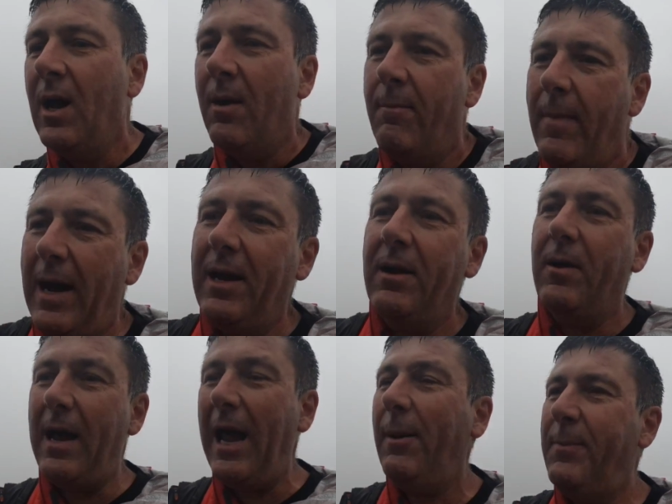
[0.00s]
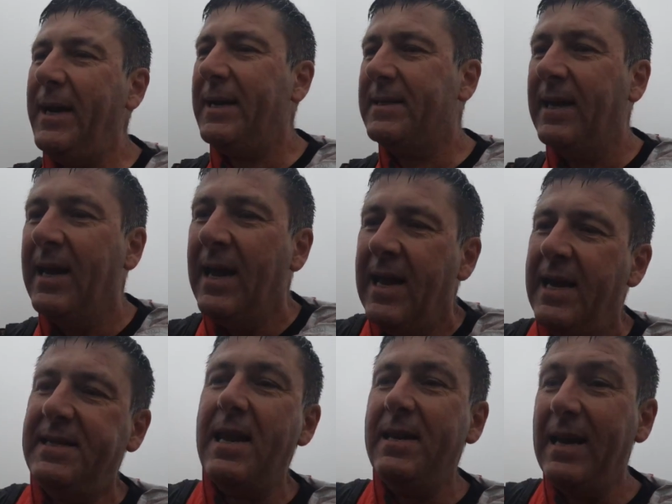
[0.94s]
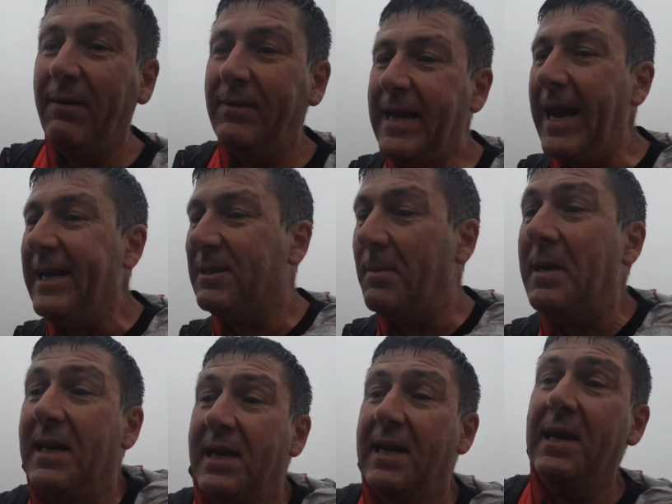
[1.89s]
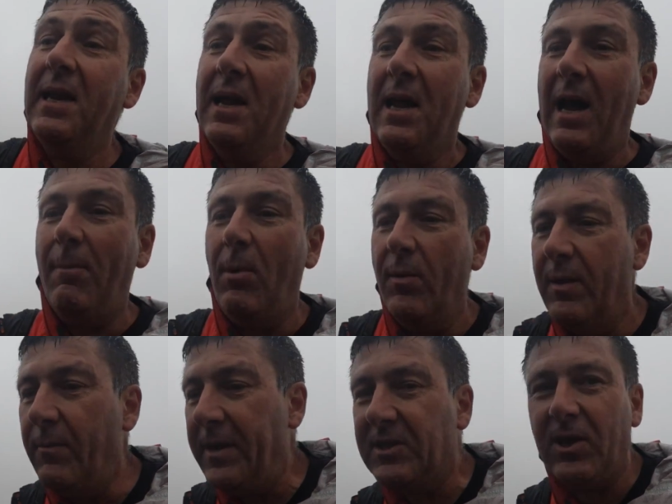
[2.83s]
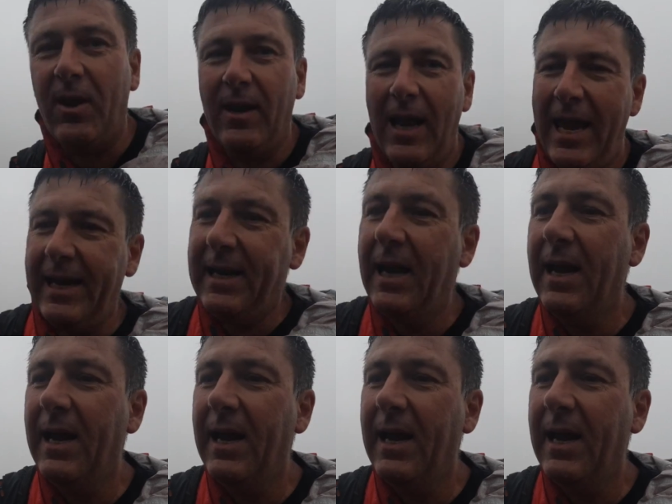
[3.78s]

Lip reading: my Epix is then navigating me thinking I'm on the return leg.